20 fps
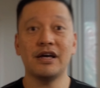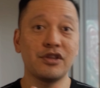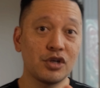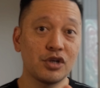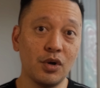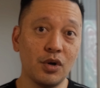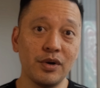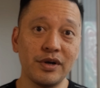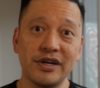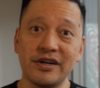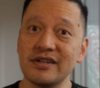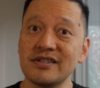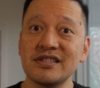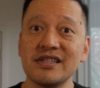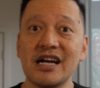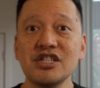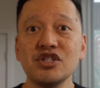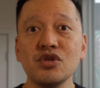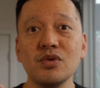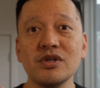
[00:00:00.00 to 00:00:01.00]
Now, the goal here is
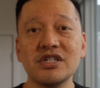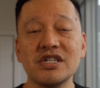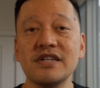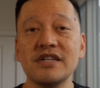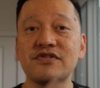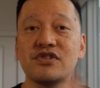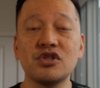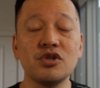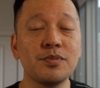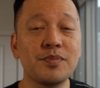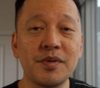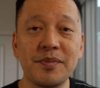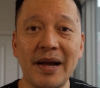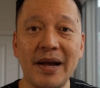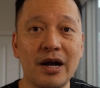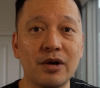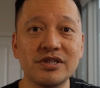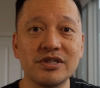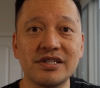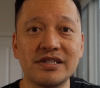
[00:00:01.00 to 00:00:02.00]
not to achieve
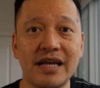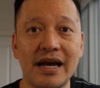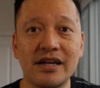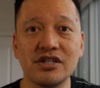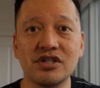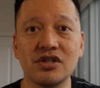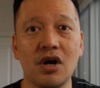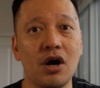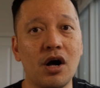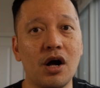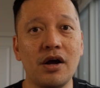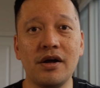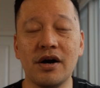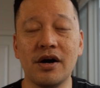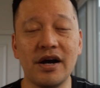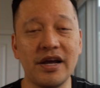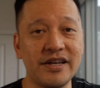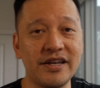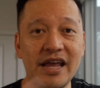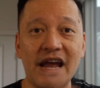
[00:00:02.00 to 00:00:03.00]
superpower status
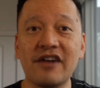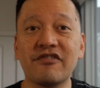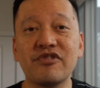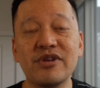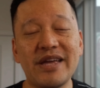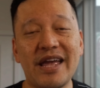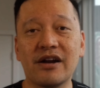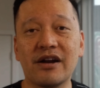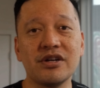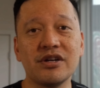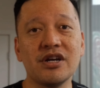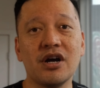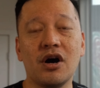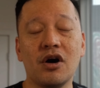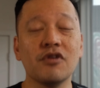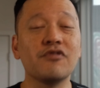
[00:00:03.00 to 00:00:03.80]
uh, in every area